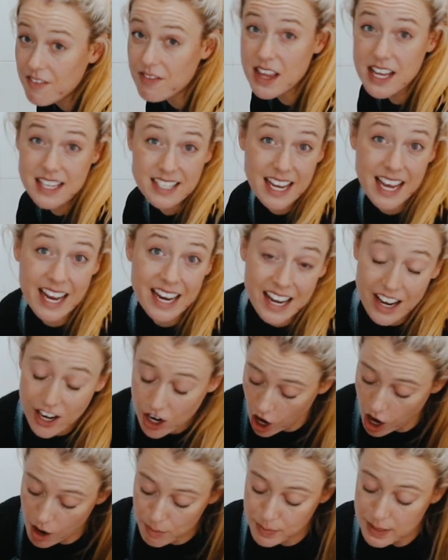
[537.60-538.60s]
There's any
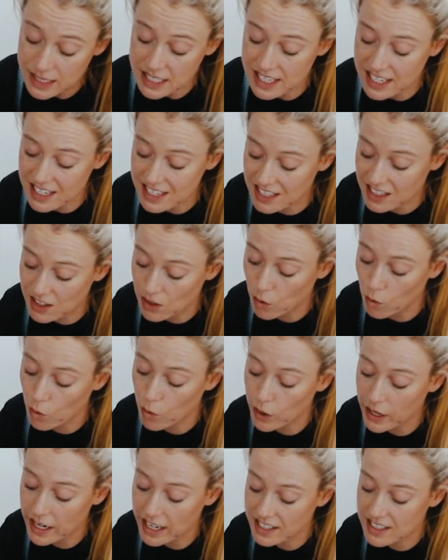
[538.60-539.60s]
carpenters in the
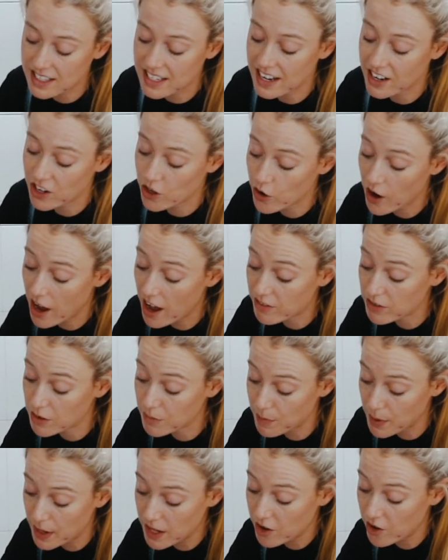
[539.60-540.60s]
audience and you have a
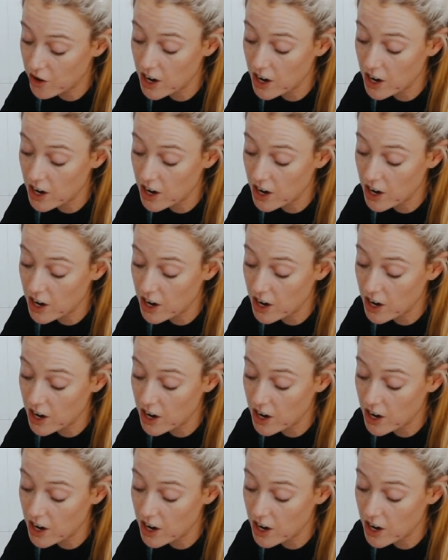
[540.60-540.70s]
better